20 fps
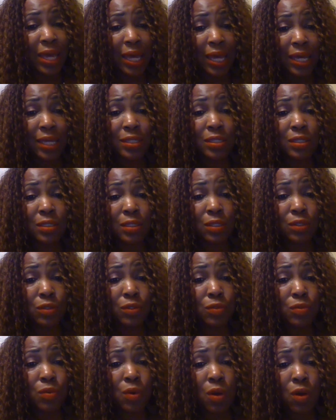asking
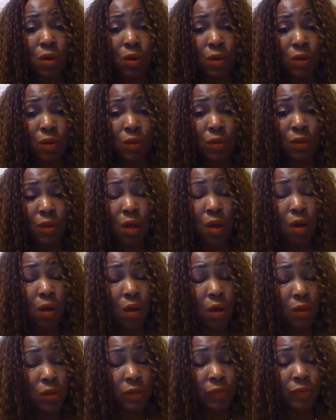you
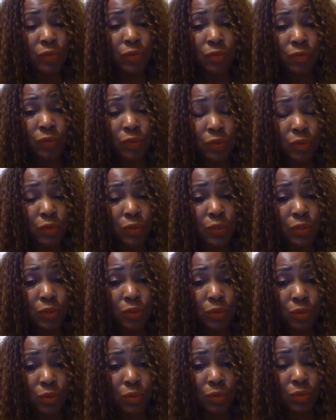all of you viewers
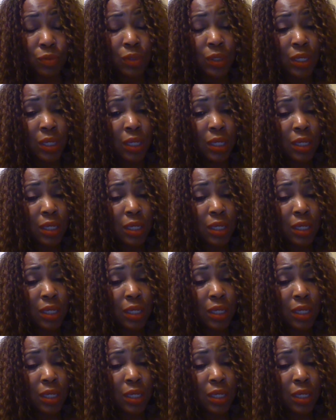who